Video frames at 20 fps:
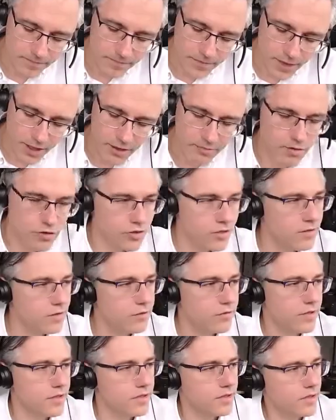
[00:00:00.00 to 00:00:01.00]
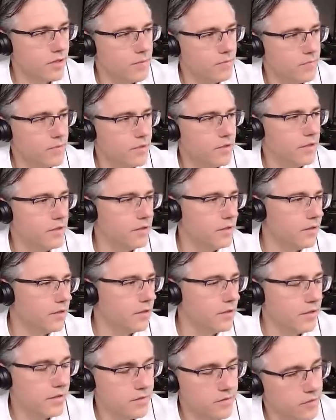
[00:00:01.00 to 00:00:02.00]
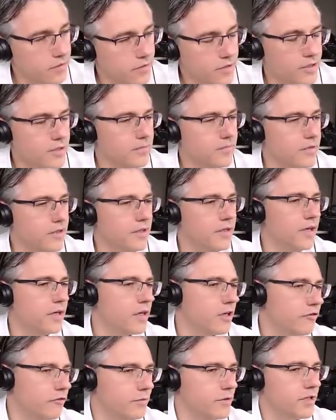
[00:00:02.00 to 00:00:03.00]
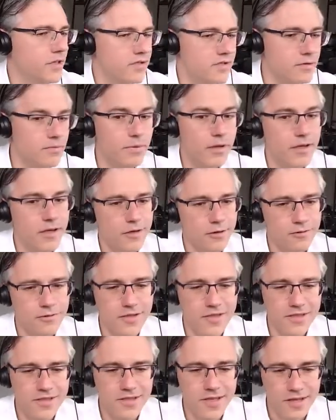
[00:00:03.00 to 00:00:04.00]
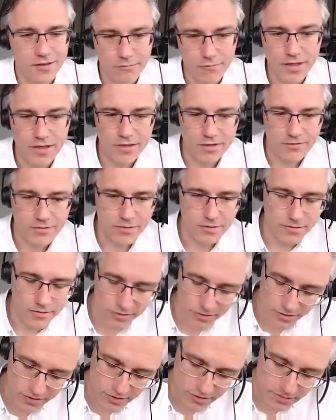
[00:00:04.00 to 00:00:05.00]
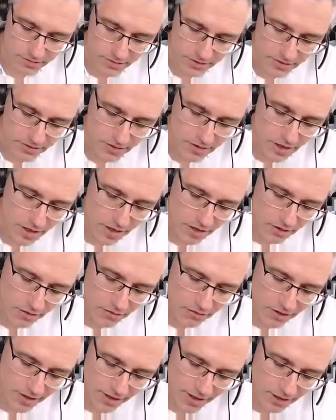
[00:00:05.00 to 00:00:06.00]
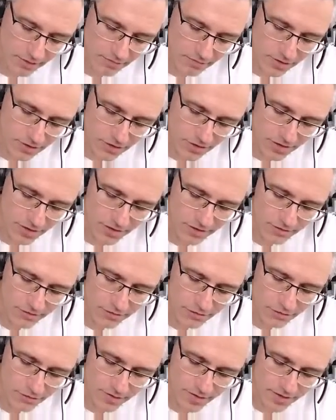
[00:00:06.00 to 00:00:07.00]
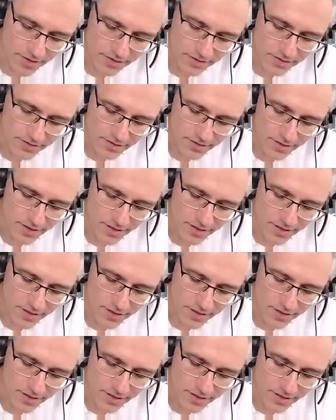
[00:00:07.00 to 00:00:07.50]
How much interest a government has to pay on its debt relative to its GDP, or how much interest